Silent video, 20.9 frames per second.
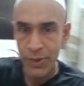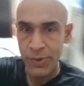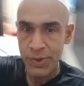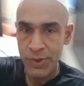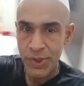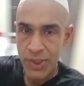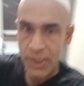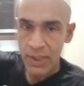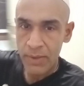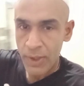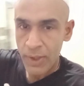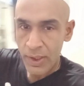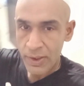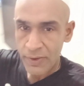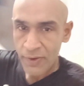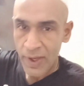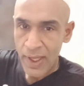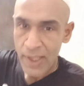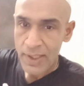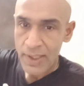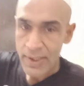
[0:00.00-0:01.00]

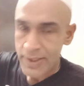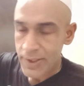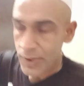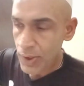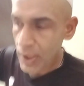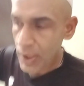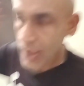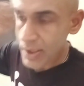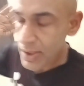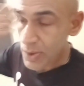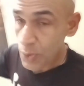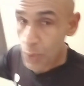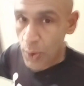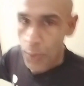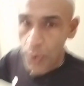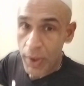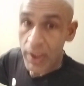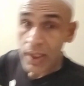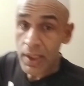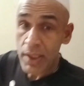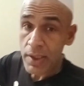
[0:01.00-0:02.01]
Kebab fans. Okay, so what
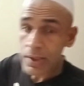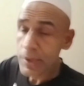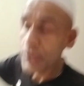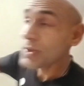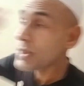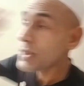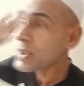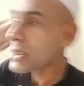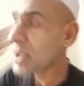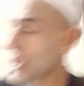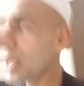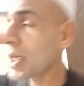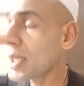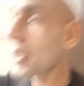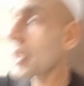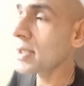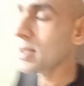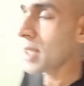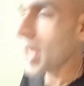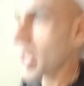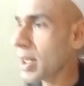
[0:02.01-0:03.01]
we're going to do today
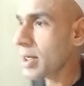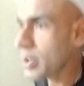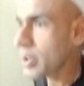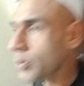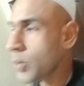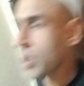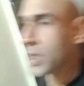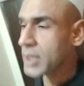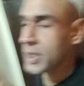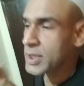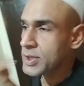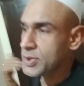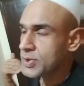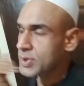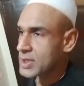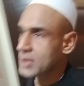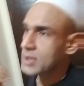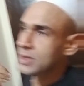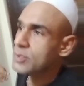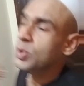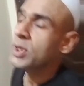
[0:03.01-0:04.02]
is that we're going to do
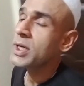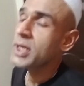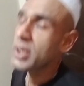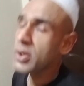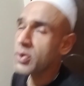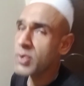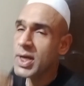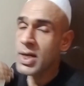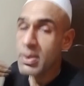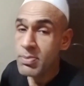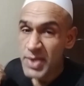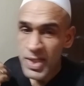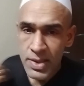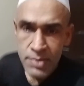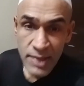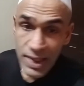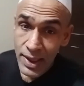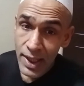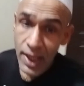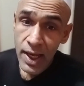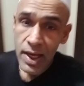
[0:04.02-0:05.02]
this. We're going to read
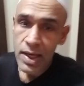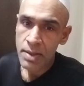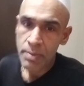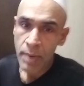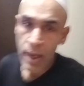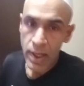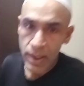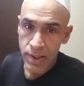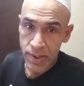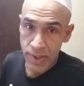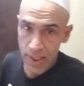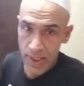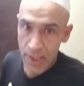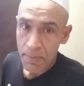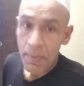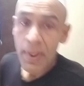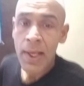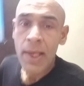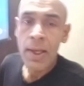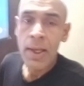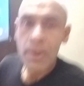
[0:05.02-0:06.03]
Bismillah Rahman Rahim.